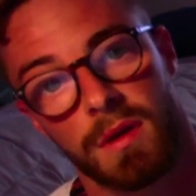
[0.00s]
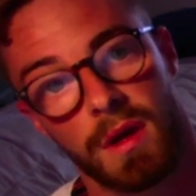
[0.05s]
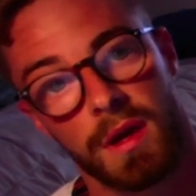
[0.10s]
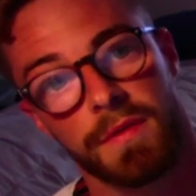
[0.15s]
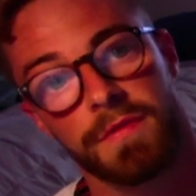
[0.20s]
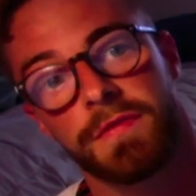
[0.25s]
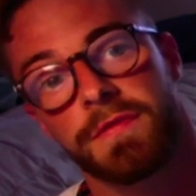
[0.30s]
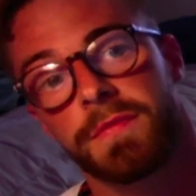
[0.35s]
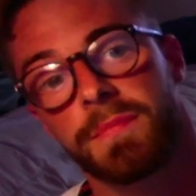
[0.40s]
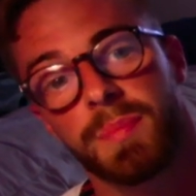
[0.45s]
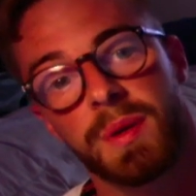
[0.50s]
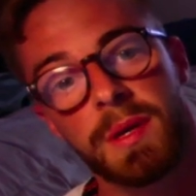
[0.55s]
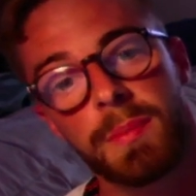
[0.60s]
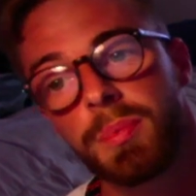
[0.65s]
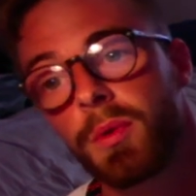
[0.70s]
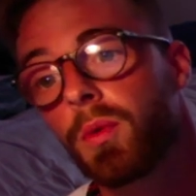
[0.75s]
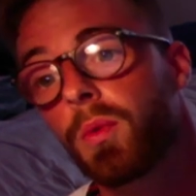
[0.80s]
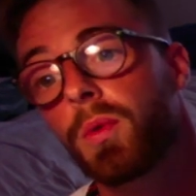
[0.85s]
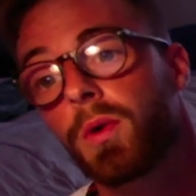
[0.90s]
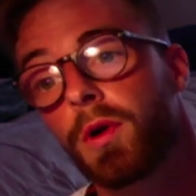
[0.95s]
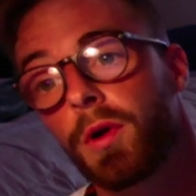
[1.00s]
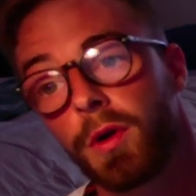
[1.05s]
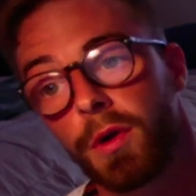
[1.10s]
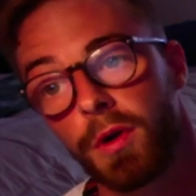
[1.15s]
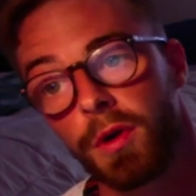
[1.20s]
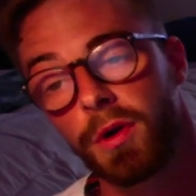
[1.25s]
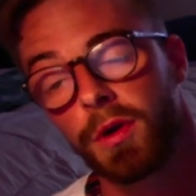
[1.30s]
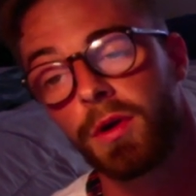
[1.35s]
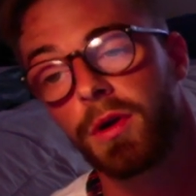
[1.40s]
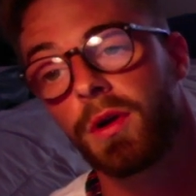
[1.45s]
if people
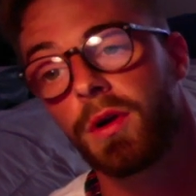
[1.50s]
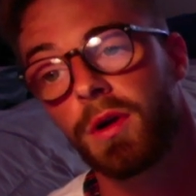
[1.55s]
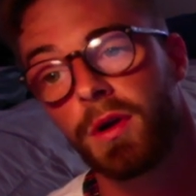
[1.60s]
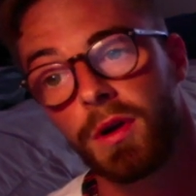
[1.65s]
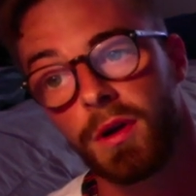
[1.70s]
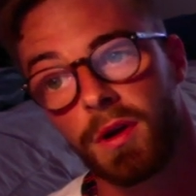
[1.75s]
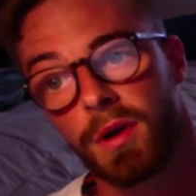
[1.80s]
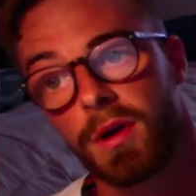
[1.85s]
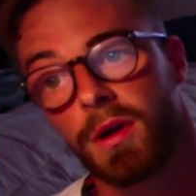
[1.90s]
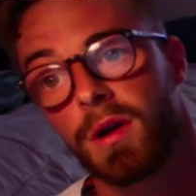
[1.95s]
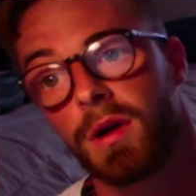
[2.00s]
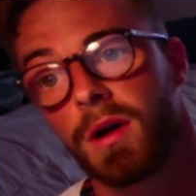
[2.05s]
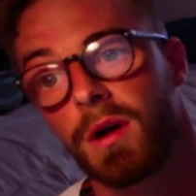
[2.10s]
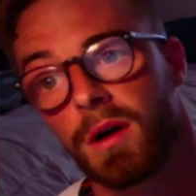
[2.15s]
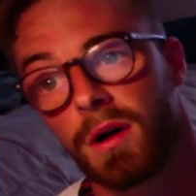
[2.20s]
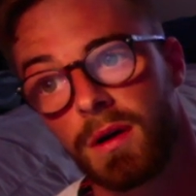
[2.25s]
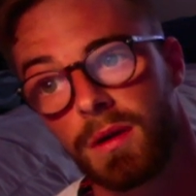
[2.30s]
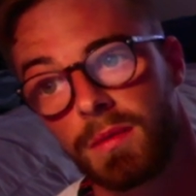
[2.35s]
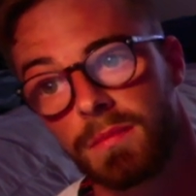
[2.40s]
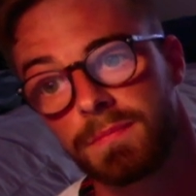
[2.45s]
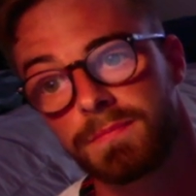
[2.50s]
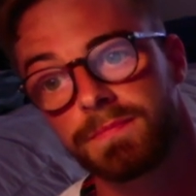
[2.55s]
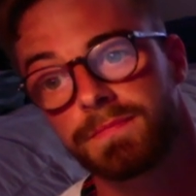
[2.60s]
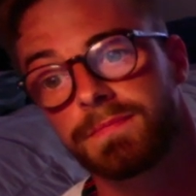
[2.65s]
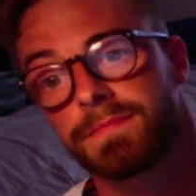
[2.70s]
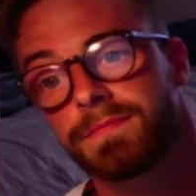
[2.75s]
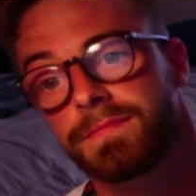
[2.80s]
weren't um,